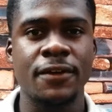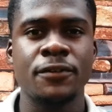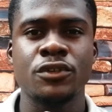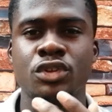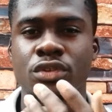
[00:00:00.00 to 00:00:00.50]

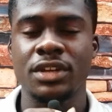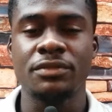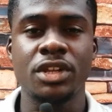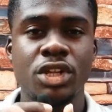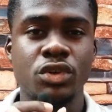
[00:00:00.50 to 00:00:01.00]
You're
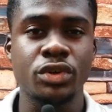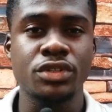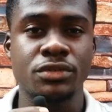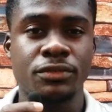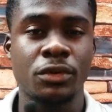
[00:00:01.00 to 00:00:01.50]
definitely going
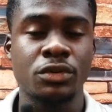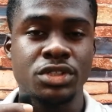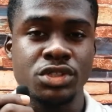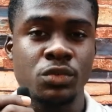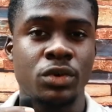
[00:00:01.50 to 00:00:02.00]
to fall
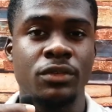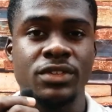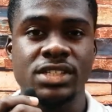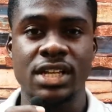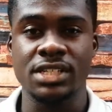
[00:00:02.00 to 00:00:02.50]
into one of
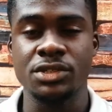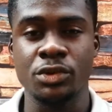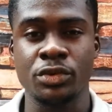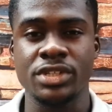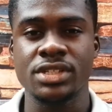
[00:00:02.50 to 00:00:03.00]
these
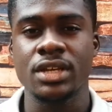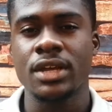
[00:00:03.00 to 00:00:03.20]
categories.